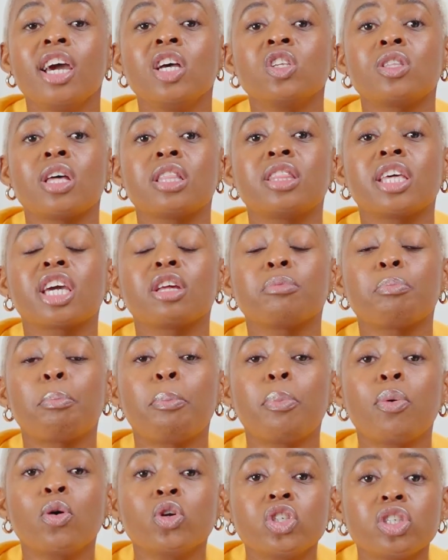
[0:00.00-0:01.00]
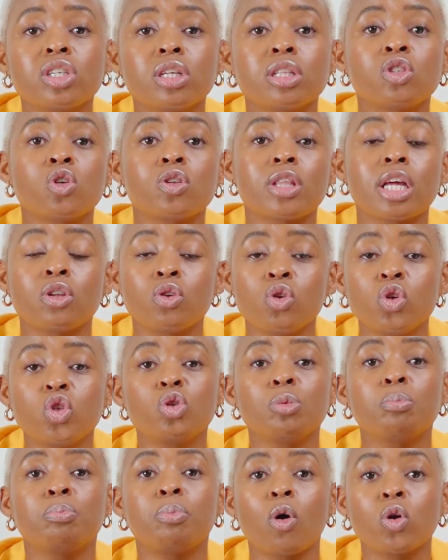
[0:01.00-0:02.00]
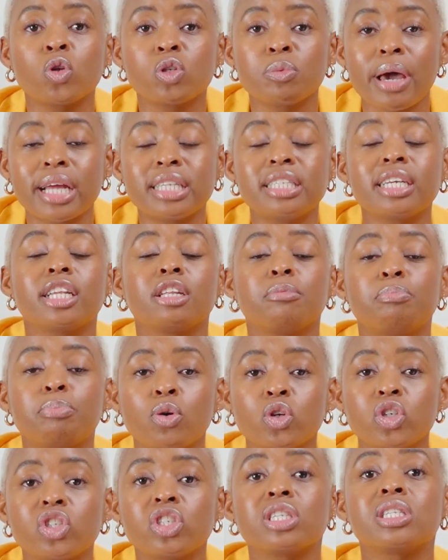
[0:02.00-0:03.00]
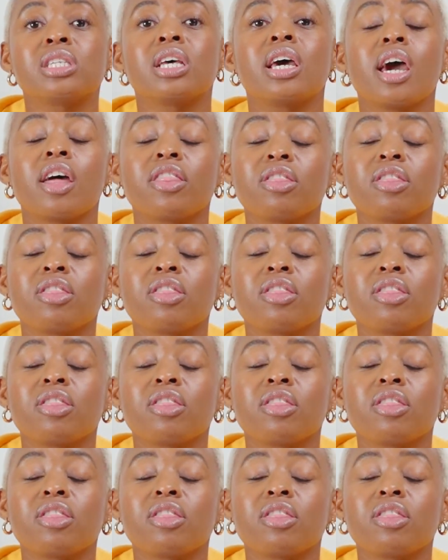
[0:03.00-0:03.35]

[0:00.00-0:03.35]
so that they can push, so that YouTube automatically pushes